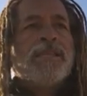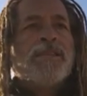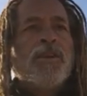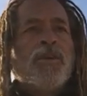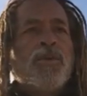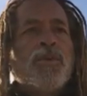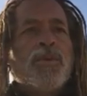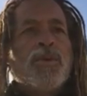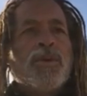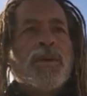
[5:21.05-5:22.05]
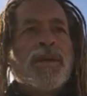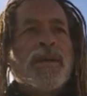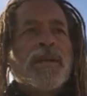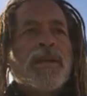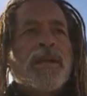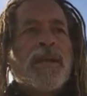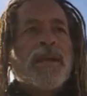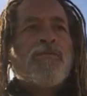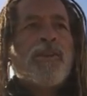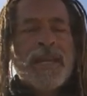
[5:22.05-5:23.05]
so
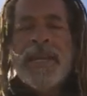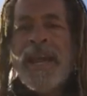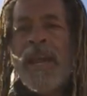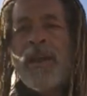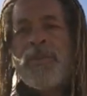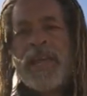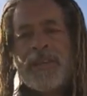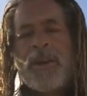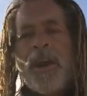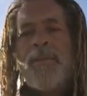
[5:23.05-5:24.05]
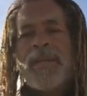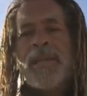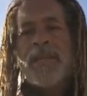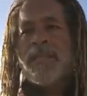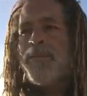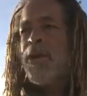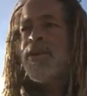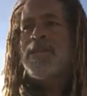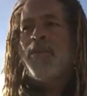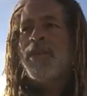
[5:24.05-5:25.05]
right now that comet is
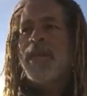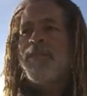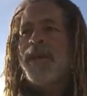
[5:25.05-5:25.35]
only